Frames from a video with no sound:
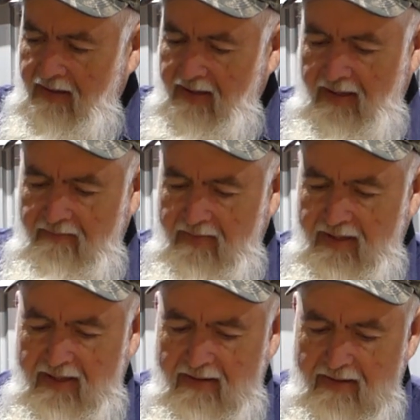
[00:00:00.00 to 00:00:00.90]
Down we
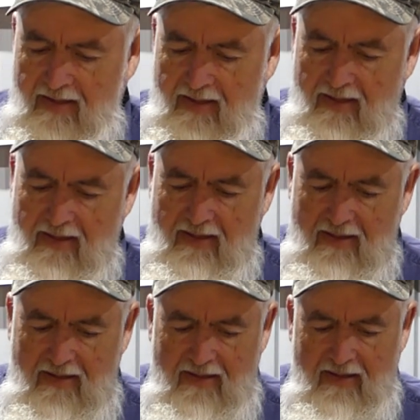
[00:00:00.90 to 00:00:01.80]
go there.
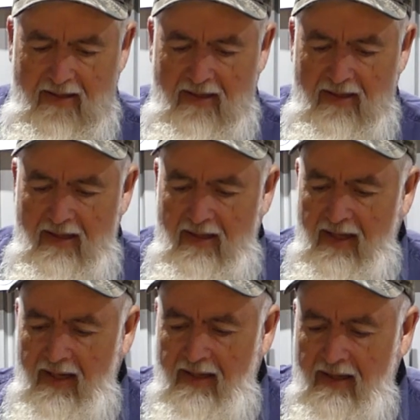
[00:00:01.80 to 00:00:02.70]

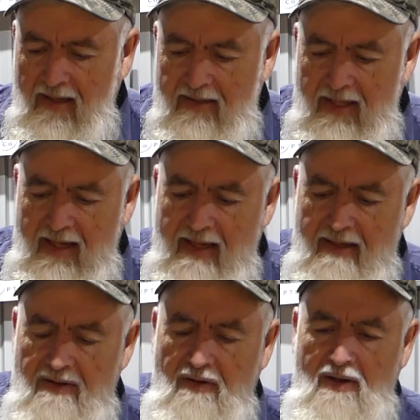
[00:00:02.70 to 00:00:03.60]
And they had a
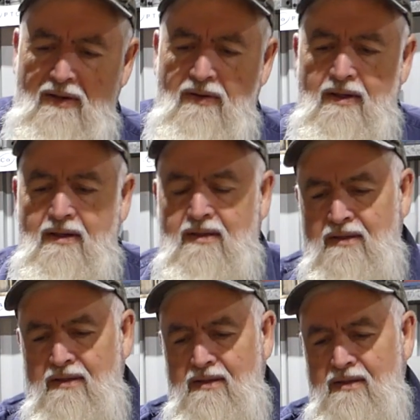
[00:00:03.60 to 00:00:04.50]
nylon
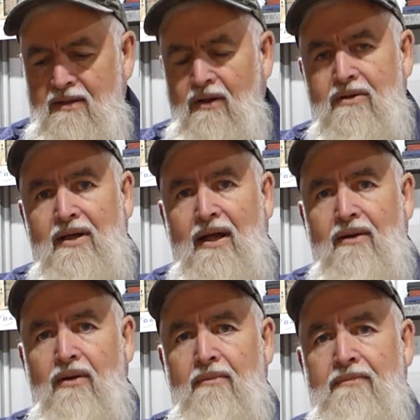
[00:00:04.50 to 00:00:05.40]
lock nut
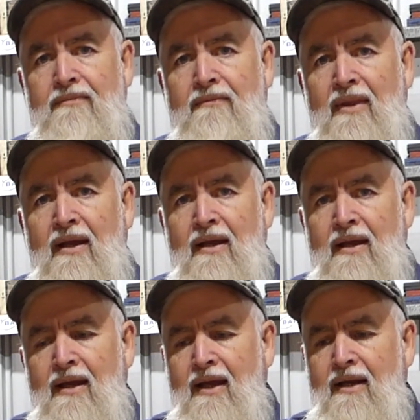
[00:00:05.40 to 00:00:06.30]
on them.
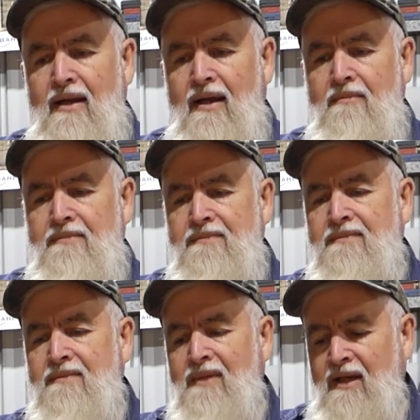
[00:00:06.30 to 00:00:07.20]
And the
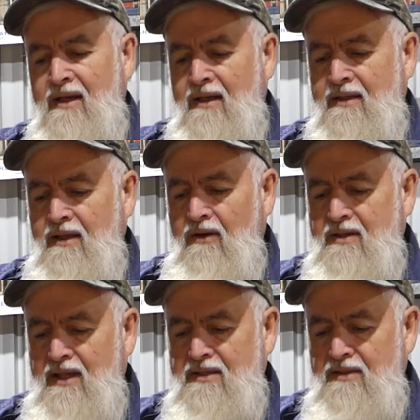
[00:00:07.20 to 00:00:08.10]

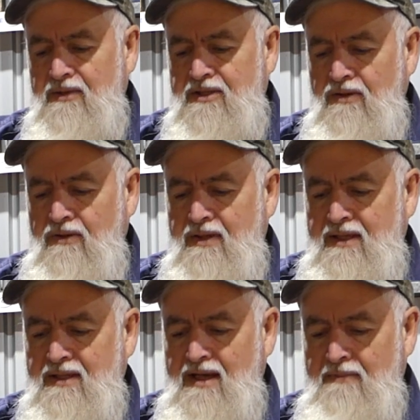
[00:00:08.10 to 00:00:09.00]
lock nut's to ensure it
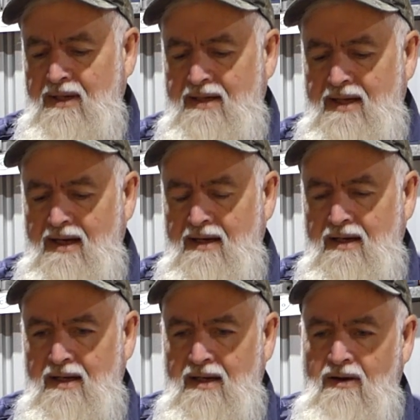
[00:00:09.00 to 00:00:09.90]
doesn't come undone.
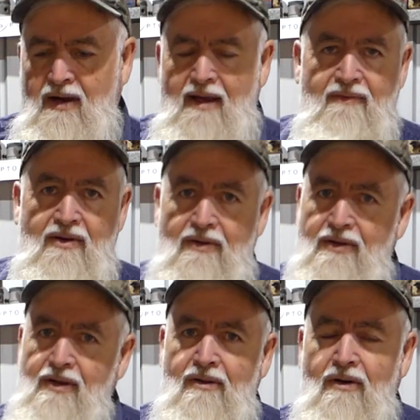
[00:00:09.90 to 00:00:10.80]
I haven't got
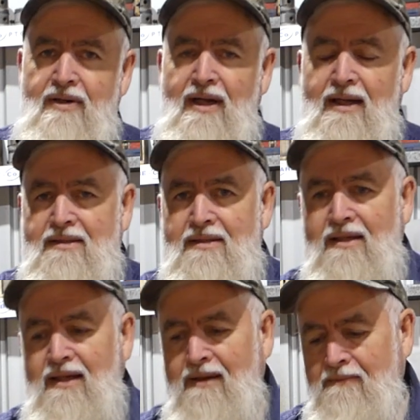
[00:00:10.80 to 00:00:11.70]
new lock nuts.
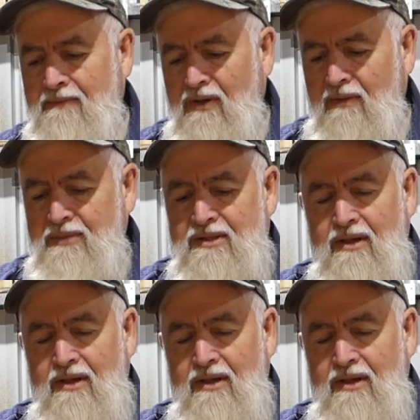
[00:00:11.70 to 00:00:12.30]
I'm just